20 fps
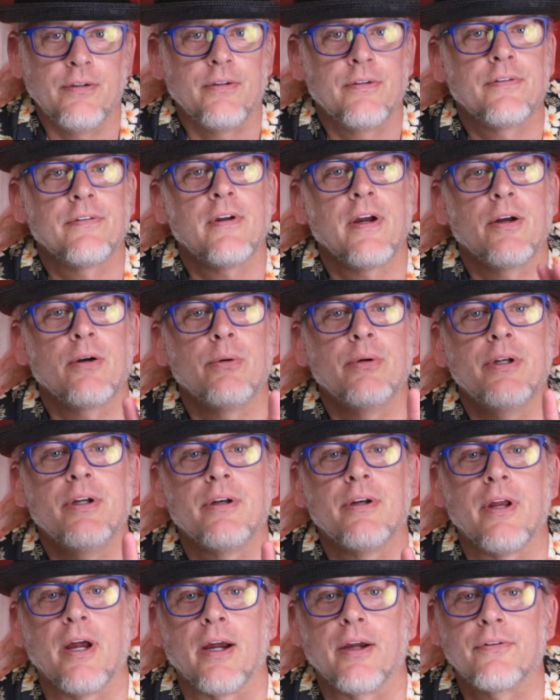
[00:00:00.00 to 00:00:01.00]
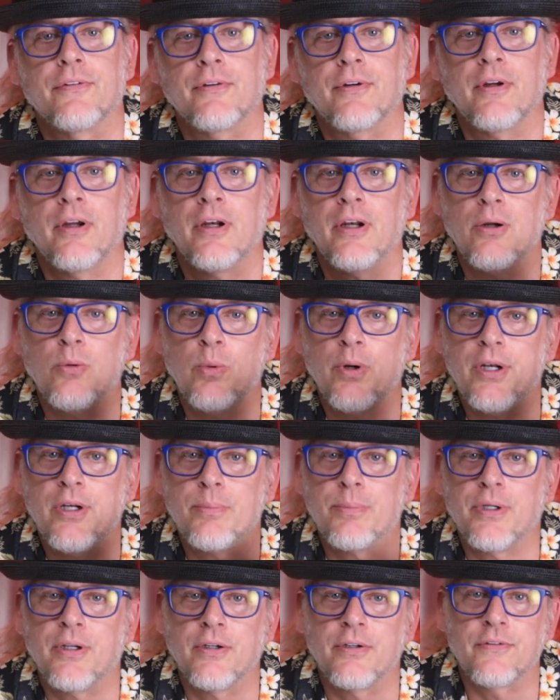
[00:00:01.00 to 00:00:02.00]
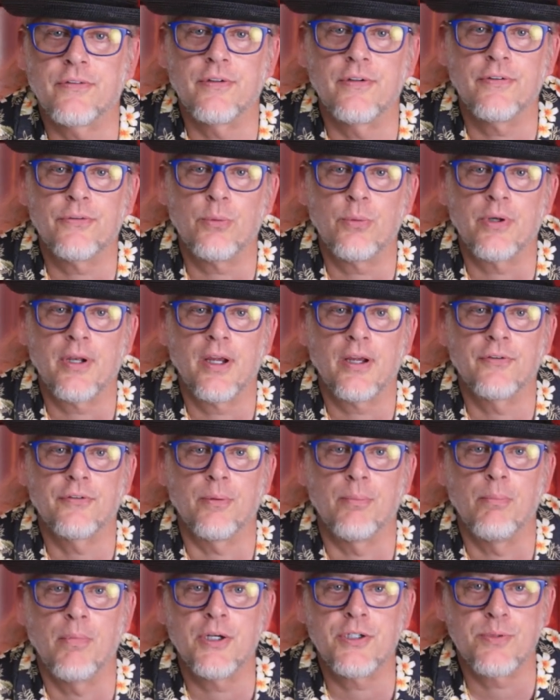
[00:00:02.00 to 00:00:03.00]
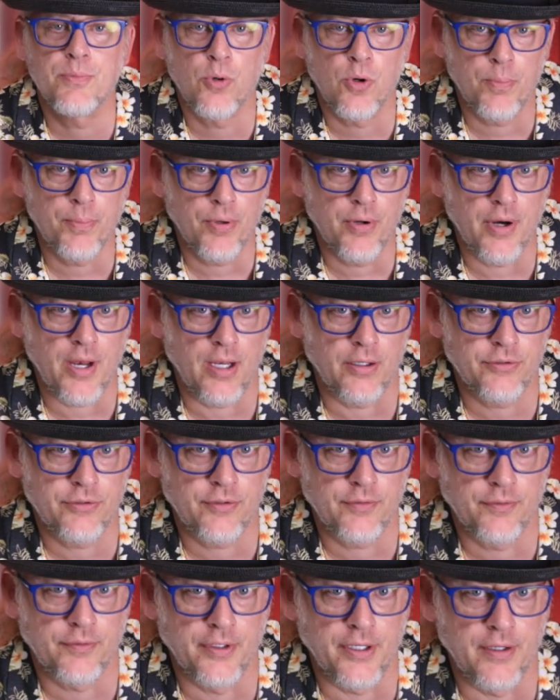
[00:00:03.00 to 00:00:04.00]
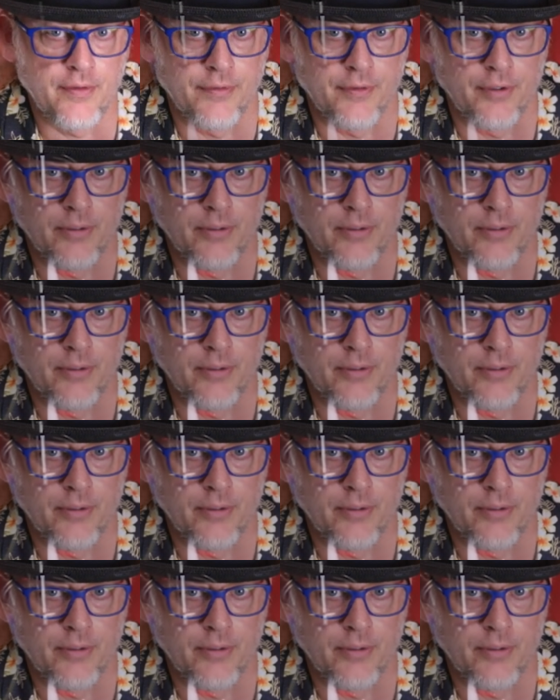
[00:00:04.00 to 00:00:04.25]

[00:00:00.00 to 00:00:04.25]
The sangria next, and I waited because this one has a much more pronounced flavor.